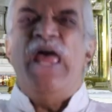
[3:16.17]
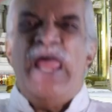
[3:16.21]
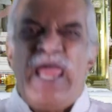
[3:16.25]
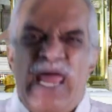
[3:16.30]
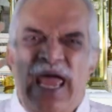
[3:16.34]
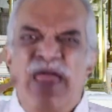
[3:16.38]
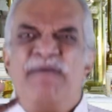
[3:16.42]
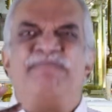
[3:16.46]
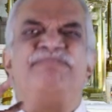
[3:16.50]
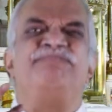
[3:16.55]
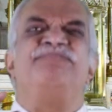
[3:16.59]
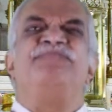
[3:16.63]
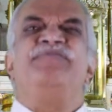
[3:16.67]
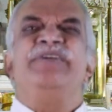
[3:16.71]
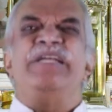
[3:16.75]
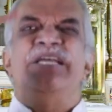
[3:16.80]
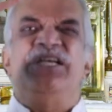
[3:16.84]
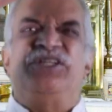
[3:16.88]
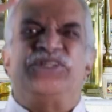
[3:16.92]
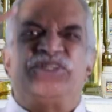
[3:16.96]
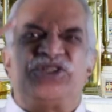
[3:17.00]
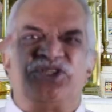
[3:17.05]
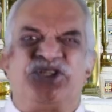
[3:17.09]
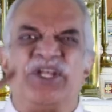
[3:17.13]
every
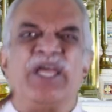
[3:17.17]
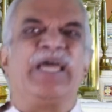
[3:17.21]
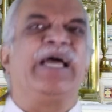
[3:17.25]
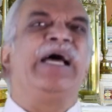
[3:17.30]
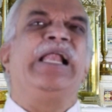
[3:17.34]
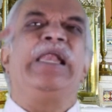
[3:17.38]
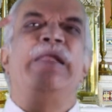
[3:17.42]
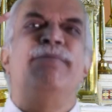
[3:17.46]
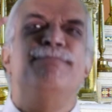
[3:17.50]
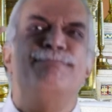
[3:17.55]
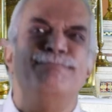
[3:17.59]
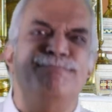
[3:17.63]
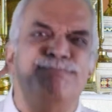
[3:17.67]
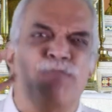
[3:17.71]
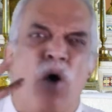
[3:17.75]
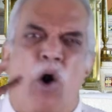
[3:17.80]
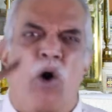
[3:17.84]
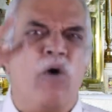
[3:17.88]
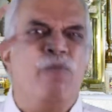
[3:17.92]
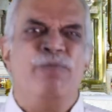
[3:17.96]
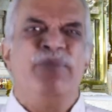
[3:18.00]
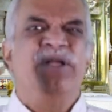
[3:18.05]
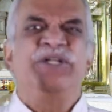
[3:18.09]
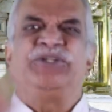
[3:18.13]
single
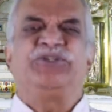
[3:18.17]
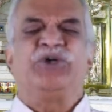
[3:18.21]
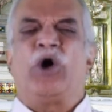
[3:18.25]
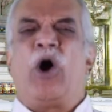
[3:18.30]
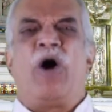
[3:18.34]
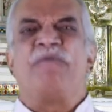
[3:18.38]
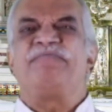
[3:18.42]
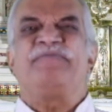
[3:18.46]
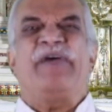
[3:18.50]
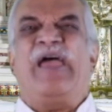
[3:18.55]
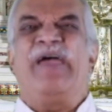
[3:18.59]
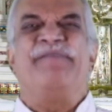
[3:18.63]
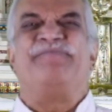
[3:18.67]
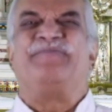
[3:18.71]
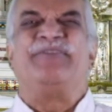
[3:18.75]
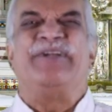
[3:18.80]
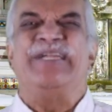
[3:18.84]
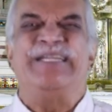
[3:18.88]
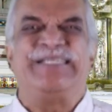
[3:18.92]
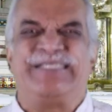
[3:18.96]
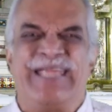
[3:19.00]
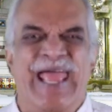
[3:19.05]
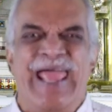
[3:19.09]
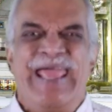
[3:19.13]
moment of
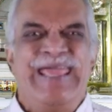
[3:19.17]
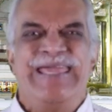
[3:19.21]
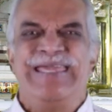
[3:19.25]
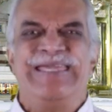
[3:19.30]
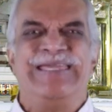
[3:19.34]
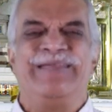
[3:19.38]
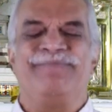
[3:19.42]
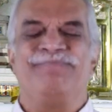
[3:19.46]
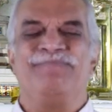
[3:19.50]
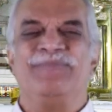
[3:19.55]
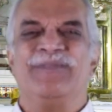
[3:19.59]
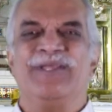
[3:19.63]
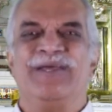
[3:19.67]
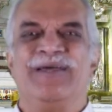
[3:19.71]
every day,